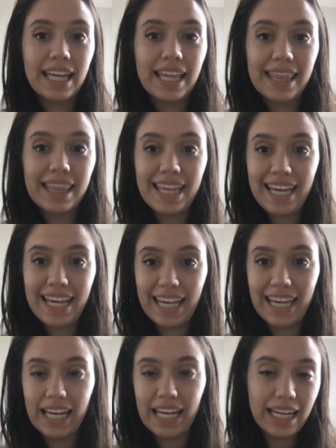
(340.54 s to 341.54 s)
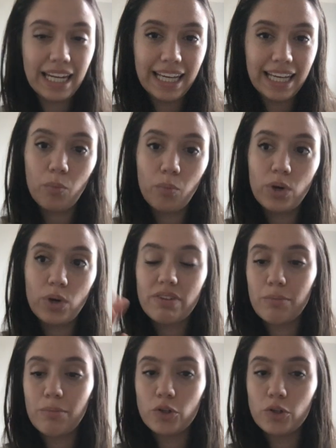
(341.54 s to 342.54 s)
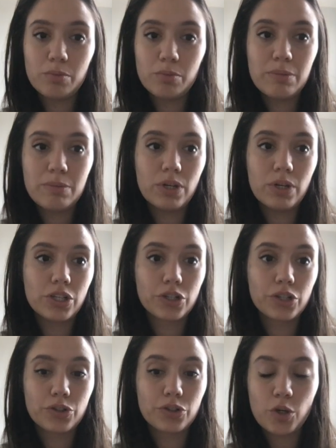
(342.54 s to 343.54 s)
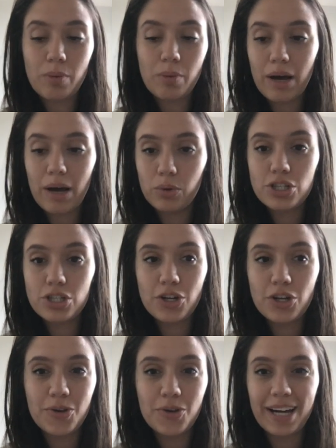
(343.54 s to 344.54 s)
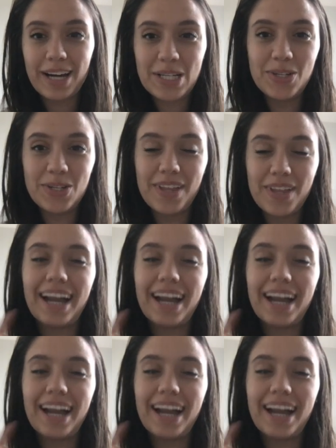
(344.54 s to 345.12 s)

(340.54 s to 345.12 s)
then when you've got multiple people in your group, I will show you how to do that.